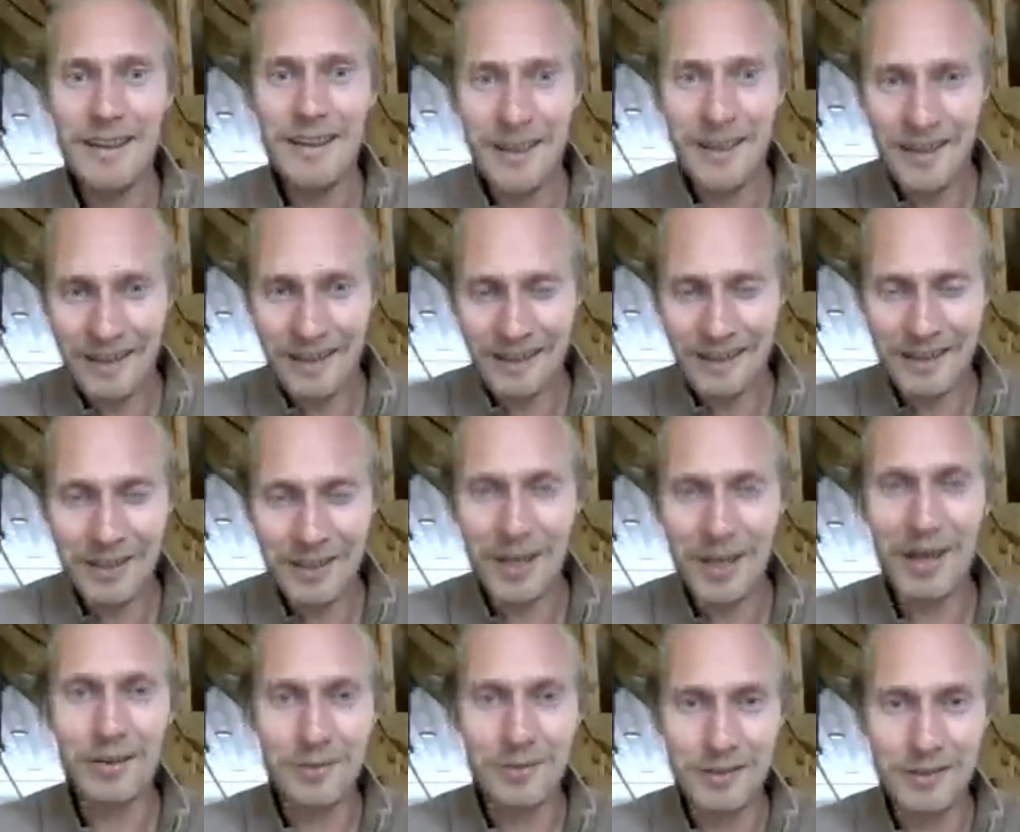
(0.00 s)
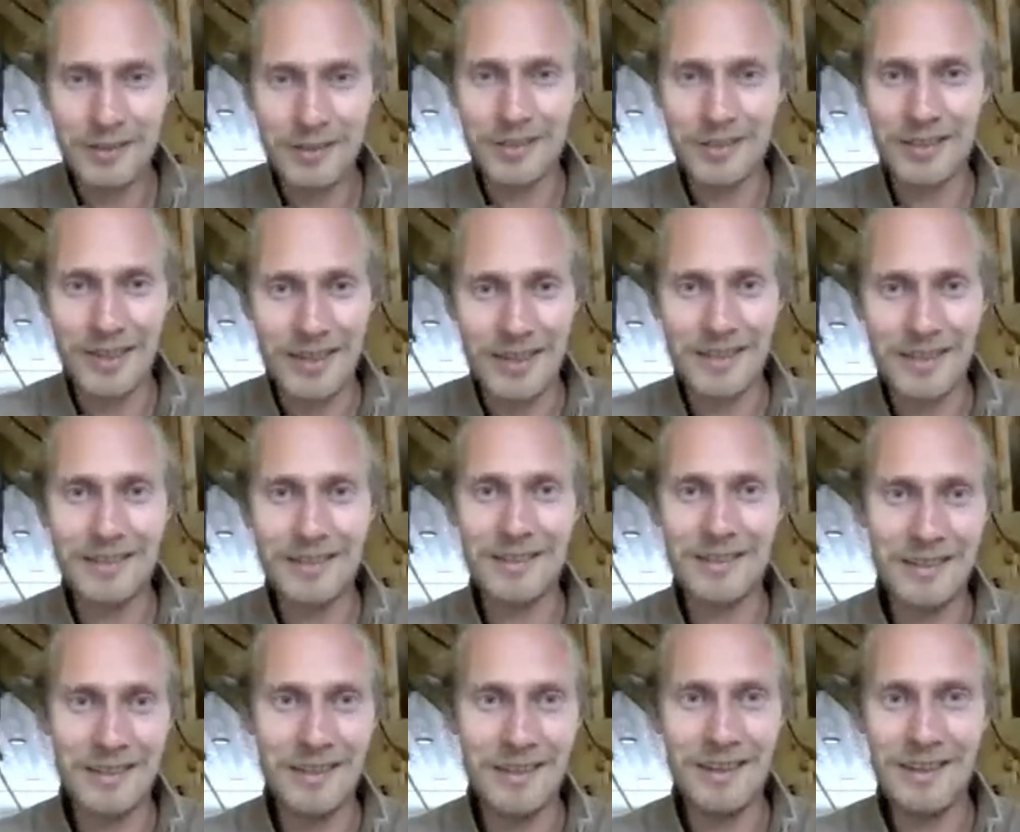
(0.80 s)
in the countryside,
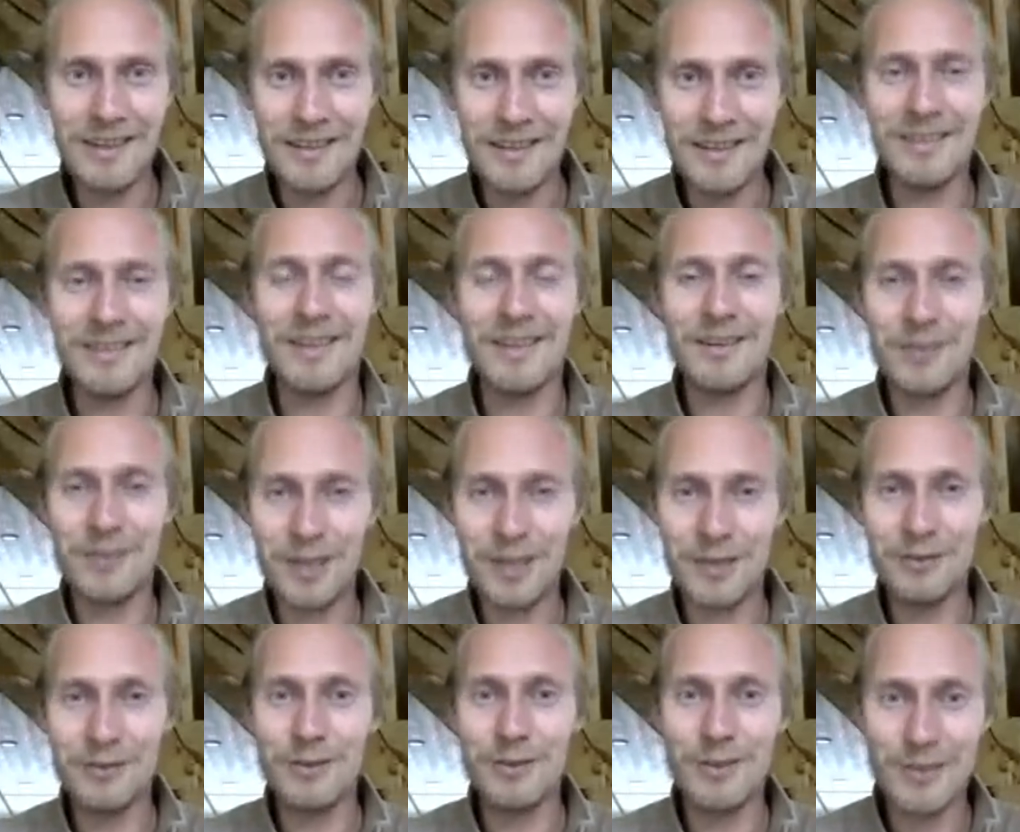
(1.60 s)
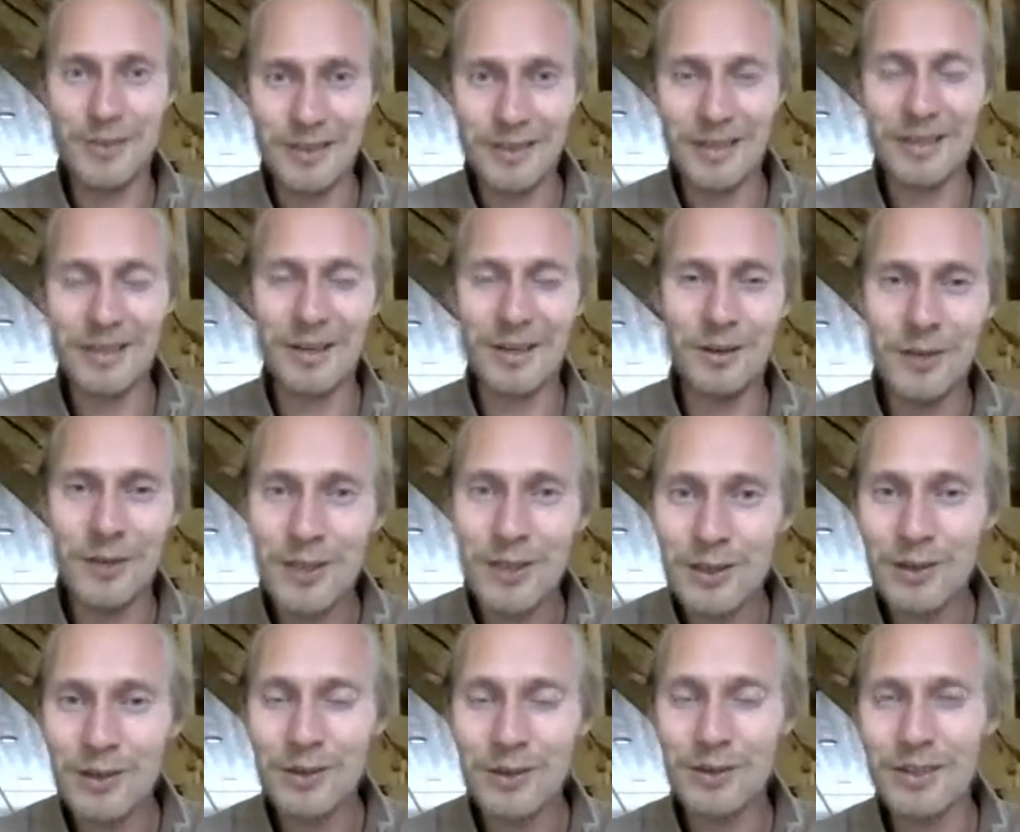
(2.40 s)
in our country, still going
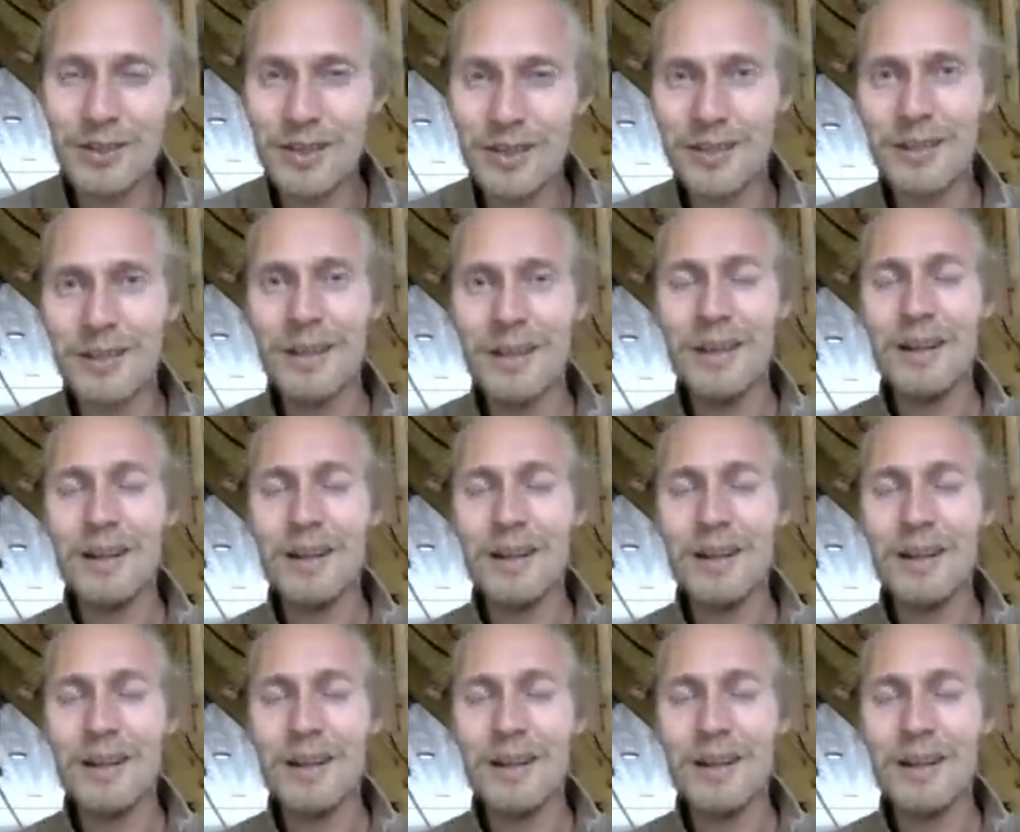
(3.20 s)
on, that